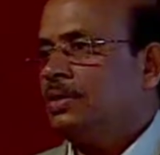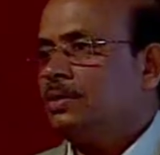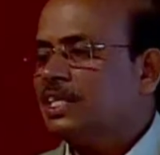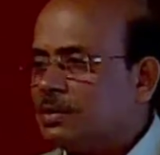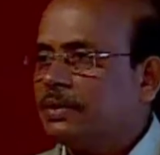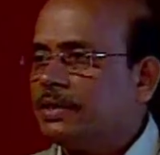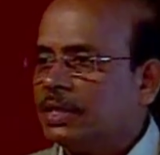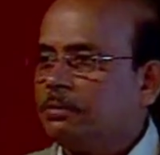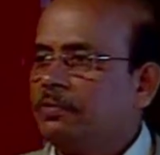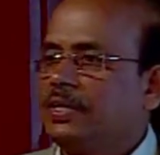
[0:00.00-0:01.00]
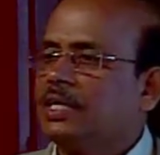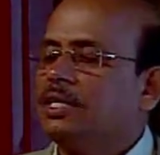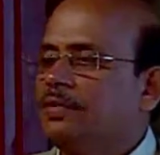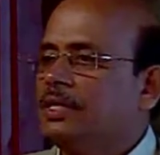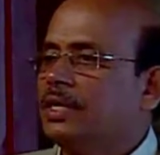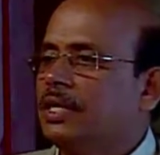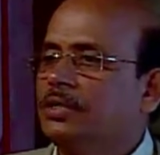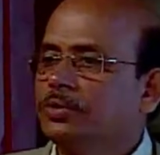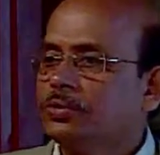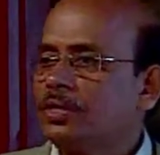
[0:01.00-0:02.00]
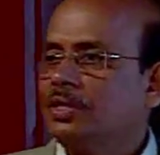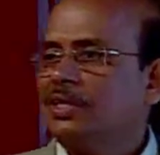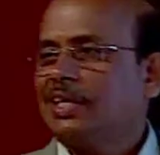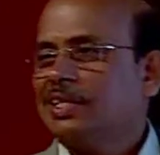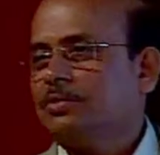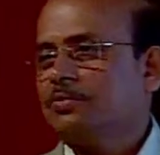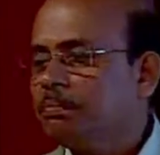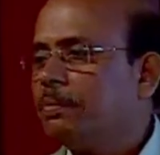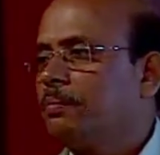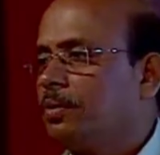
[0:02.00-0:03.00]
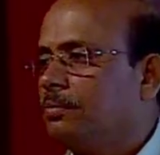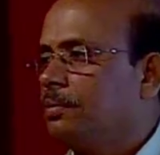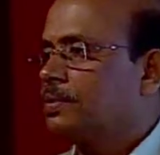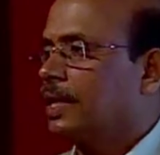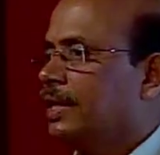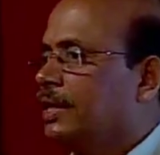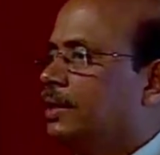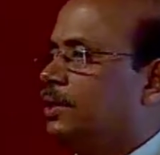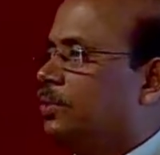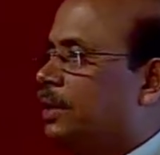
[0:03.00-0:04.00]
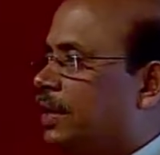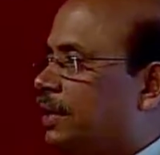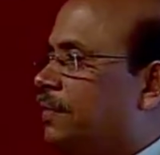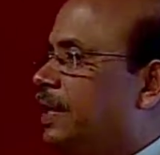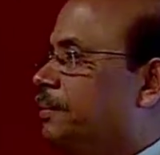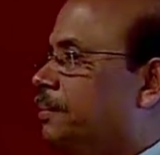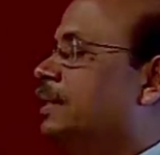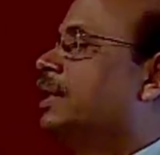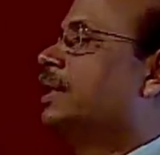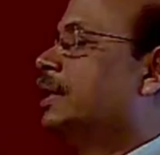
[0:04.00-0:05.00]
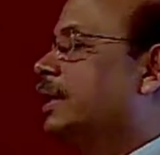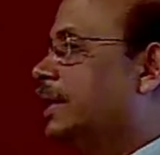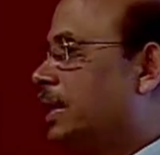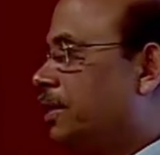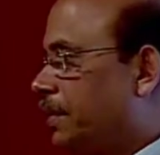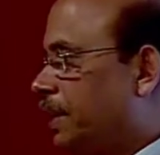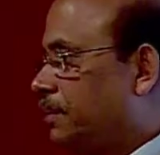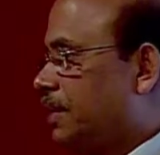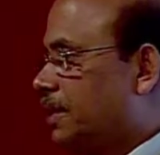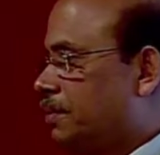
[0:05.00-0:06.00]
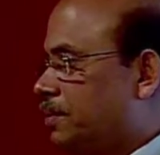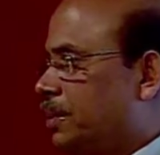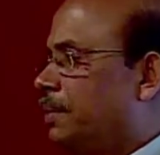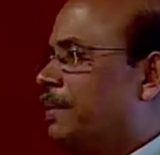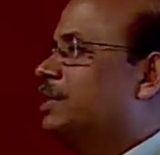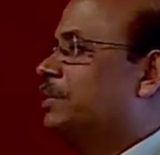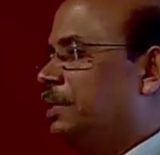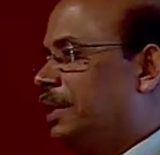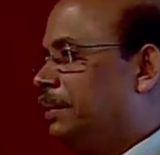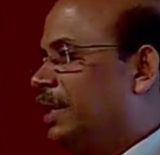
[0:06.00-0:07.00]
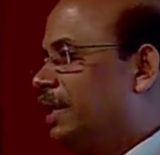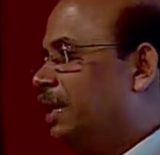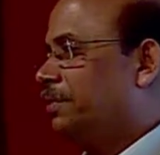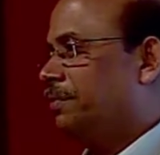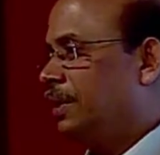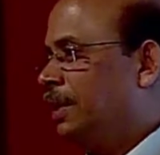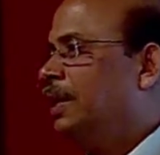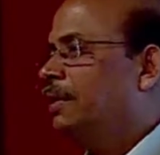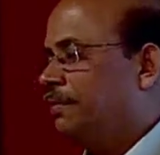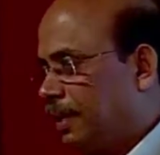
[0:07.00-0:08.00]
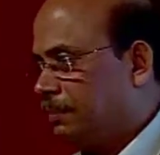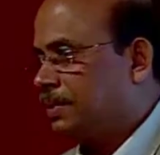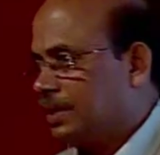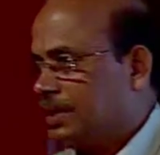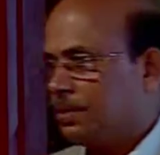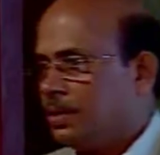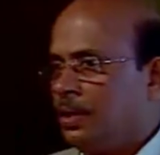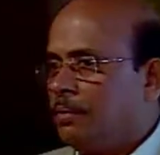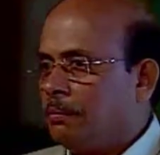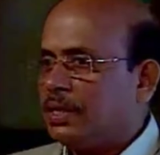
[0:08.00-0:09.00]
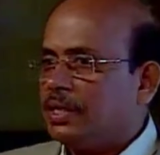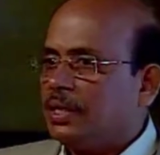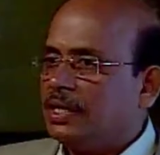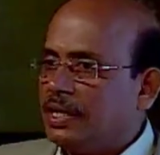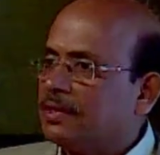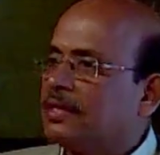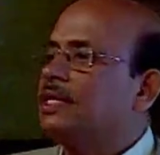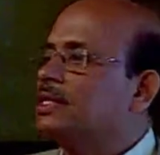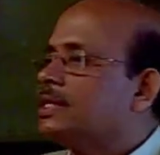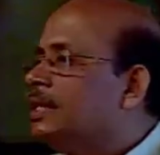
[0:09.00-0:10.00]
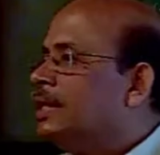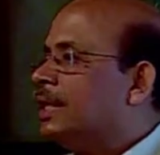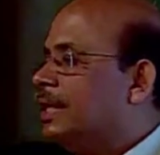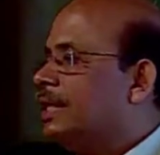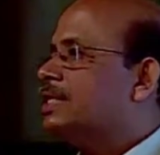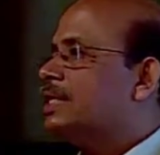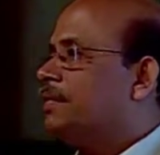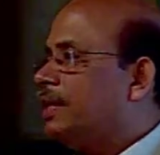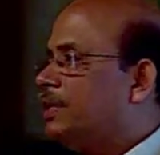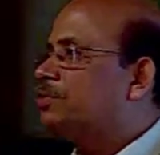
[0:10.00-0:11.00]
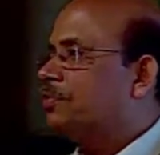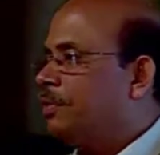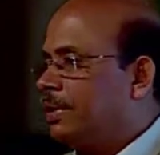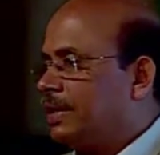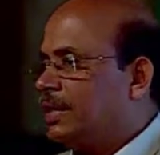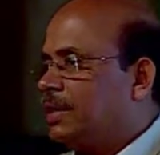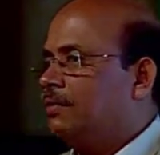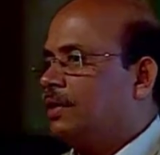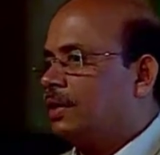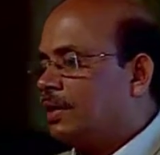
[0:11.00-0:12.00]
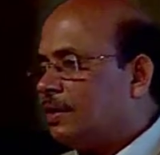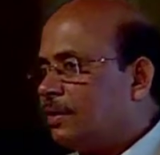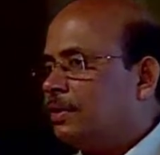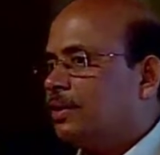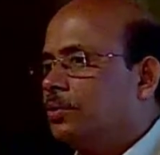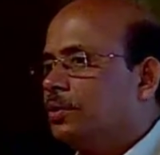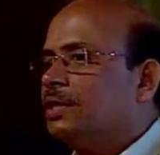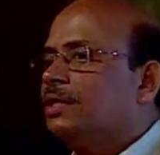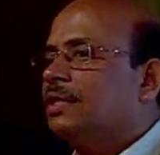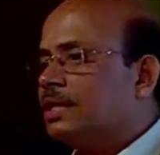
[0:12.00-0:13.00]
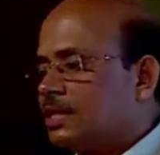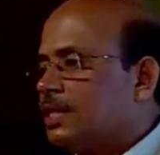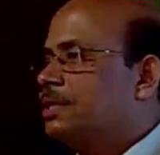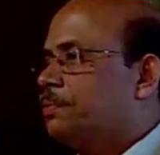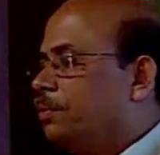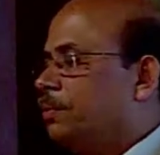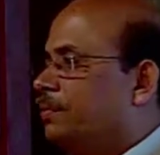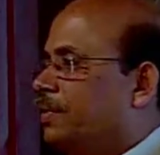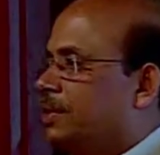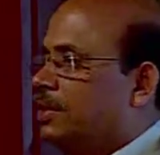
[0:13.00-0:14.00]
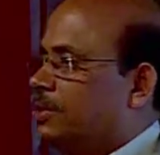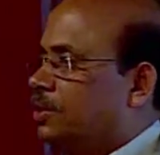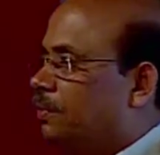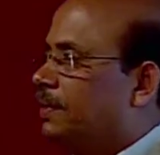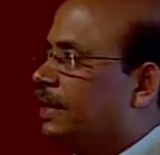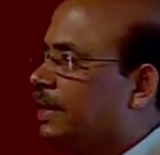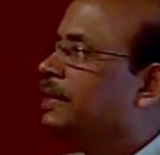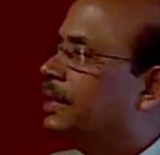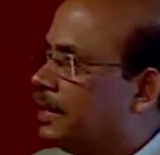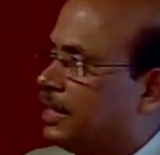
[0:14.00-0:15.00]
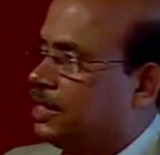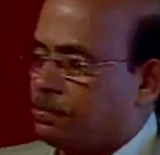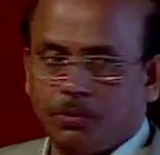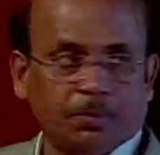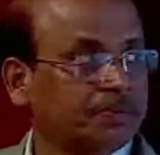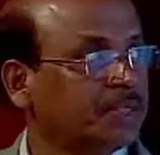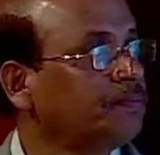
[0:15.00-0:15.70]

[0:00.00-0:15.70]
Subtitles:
This method can be very conveniently used in case of simple problems like 2 degree of freedom systems or maximum 3 degree of freedom systems. But nevertheless, it is a very useful method for doing research problem, for solving the research problems.